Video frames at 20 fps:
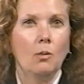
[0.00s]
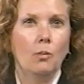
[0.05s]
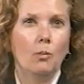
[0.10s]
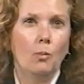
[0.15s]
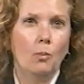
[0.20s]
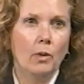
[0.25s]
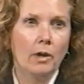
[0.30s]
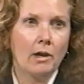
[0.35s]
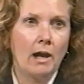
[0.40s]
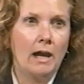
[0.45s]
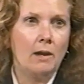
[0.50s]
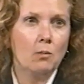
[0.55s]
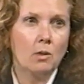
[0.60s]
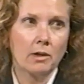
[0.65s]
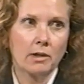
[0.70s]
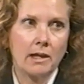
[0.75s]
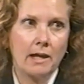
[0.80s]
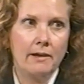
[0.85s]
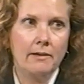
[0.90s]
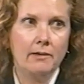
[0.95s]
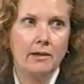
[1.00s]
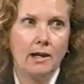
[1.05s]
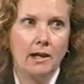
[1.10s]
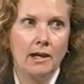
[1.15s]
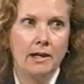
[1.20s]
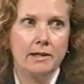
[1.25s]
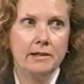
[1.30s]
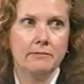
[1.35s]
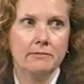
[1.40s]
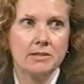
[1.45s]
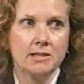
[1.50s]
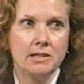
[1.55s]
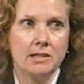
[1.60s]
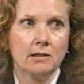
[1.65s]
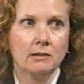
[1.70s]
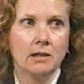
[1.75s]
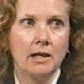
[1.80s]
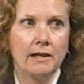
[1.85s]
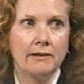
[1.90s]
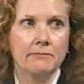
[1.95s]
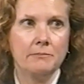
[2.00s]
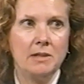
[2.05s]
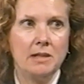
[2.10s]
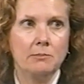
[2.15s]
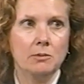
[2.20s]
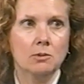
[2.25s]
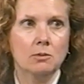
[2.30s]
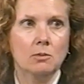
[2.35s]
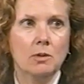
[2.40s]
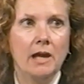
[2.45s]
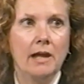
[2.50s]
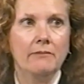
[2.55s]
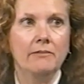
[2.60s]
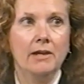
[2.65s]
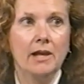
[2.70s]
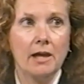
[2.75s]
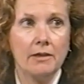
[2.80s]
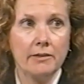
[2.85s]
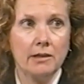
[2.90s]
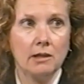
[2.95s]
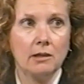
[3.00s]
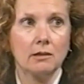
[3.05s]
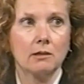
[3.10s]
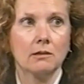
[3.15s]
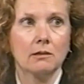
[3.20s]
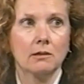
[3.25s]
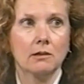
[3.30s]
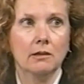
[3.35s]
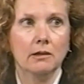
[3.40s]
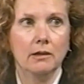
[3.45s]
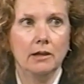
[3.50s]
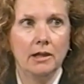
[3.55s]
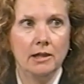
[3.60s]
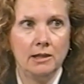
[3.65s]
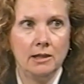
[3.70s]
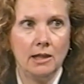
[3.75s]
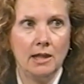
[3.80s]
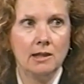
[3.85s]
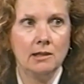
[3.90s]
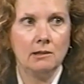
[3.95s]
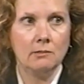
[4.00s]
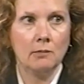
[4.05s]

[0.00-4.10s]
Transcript: Where I work, I see a lot of people who have nothing. any